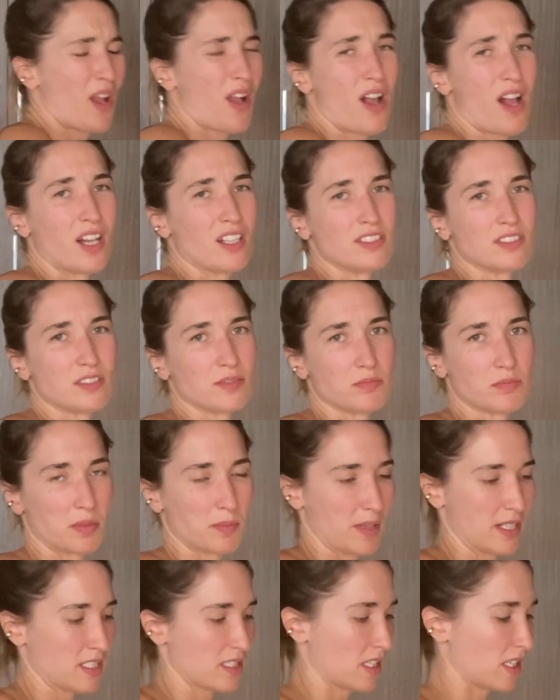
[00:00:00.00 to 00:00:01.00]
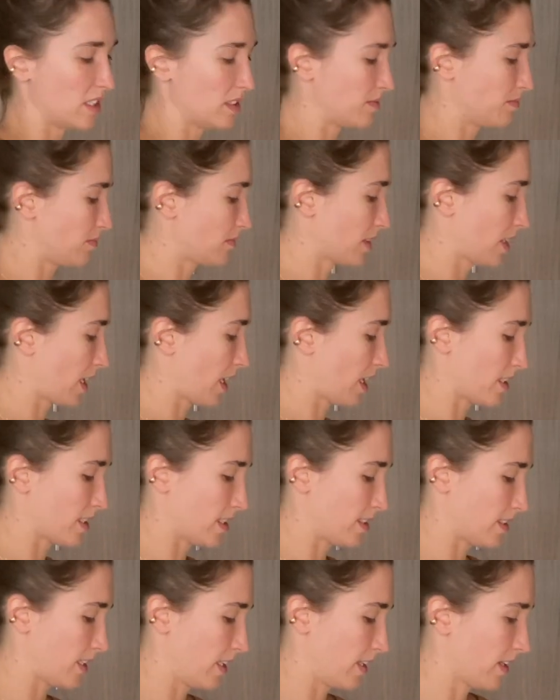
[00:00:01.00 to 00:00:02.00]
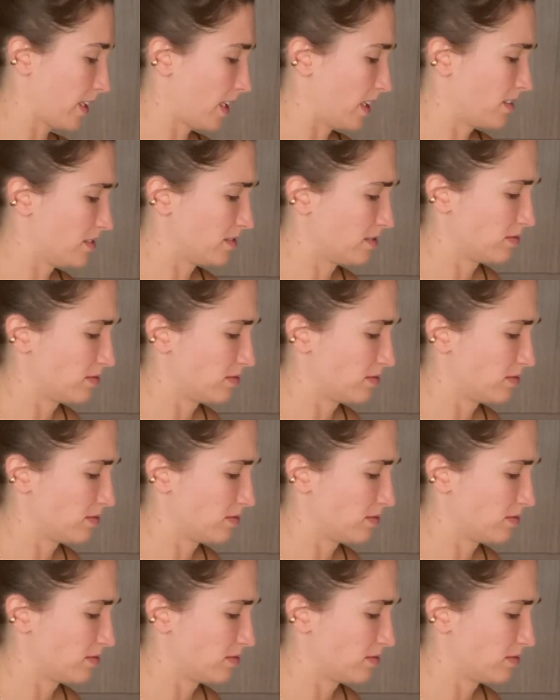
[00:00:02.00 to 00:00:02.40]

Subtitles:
Oh, I need to burn my tongue. I can't taste anything.